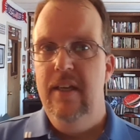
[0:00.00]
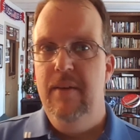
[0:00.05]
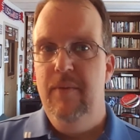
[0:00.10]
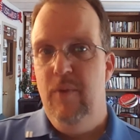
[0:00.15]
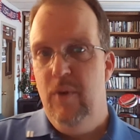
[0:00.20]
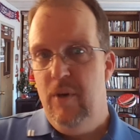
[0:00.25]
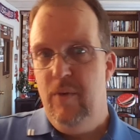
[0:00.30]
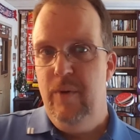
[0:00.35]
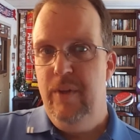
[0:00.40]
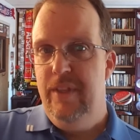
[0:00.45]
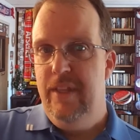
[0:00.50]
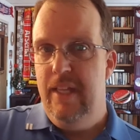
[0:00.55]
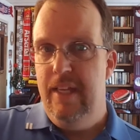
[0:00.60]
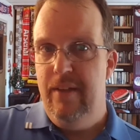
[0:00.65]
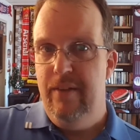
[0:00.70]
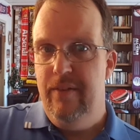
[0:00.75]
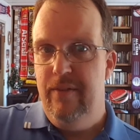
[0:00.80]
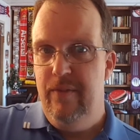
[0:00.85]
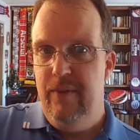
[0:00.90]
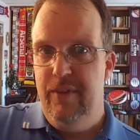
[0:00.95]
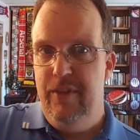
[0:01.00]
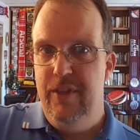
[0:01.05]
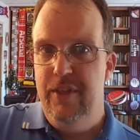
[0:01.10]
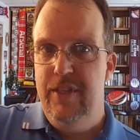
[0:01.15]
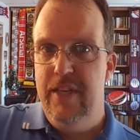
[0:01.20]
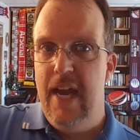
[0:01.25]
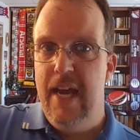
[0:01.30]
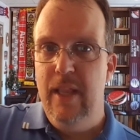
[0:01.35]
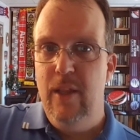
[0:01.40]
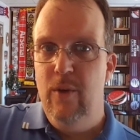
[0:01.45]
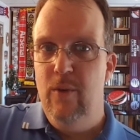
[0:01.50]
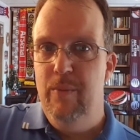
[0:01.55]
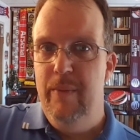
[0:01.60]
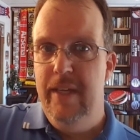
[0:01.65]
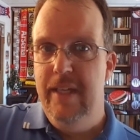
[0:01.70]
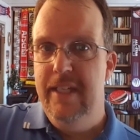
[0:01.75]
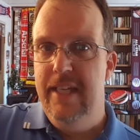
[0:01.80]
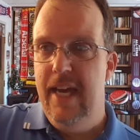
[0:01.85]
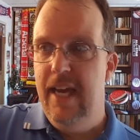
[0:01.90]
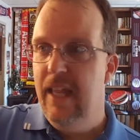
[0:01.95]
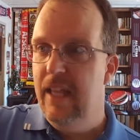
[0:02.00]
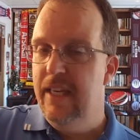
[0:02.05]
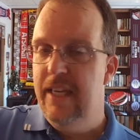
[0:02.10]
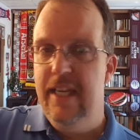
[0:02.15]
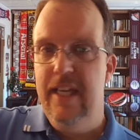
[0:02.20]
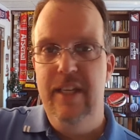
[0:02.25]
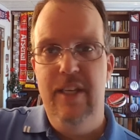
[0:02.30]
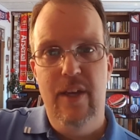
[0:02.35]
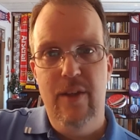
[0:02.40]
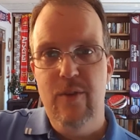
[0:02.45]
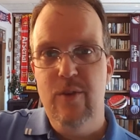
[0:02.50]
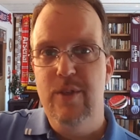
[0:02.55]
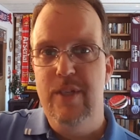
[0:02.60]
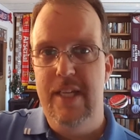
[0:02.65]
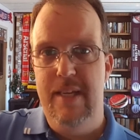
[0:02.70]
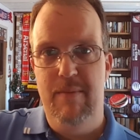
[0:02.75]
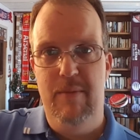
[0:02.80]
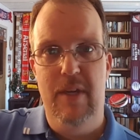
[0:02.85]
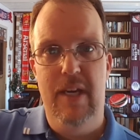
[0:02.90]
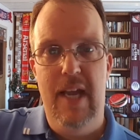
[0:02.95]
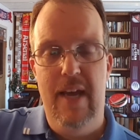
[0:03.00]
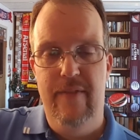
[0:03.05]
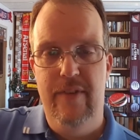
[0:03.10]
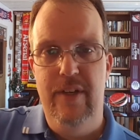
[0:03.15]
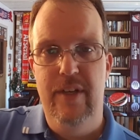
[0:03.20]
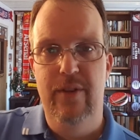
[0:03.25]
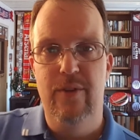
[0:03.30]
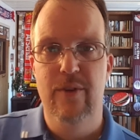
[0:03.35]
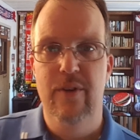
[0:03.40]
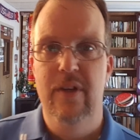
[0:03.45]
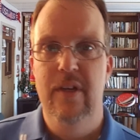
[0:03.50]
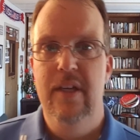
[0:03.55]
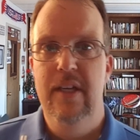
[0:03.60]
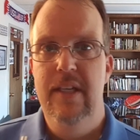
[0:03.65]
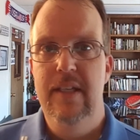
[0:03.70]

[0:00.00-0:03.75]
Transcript: Well, with the silo mentality, another team could have another